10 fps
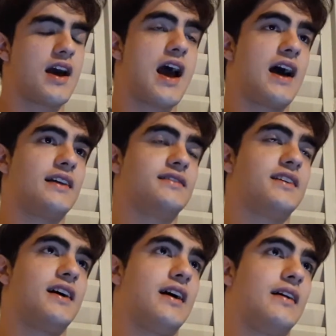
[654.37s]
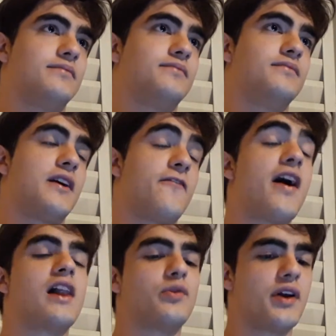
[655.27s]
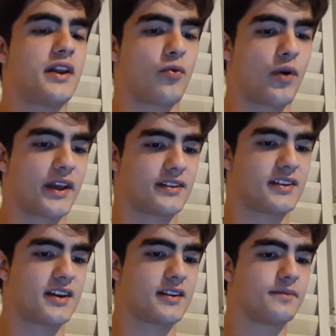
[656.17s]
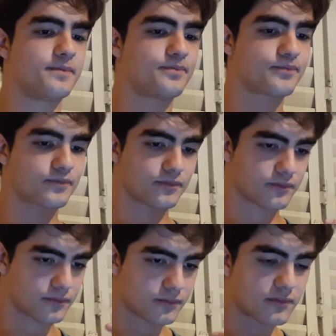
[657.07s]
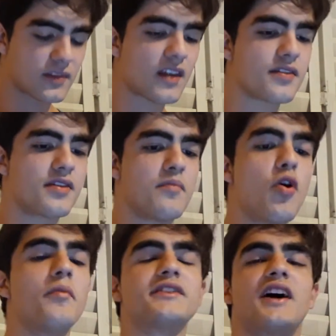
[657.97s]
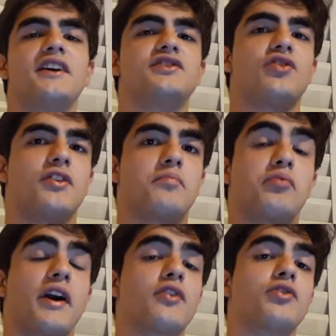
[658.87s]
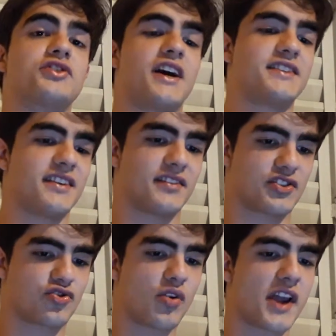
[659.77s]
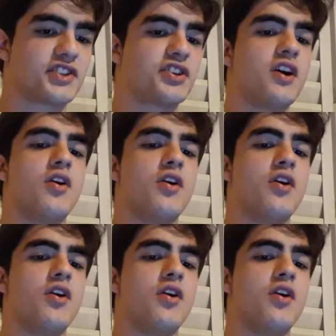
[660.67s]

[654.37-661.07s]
and evaluating what I did, the moment I started prioritizing the stretch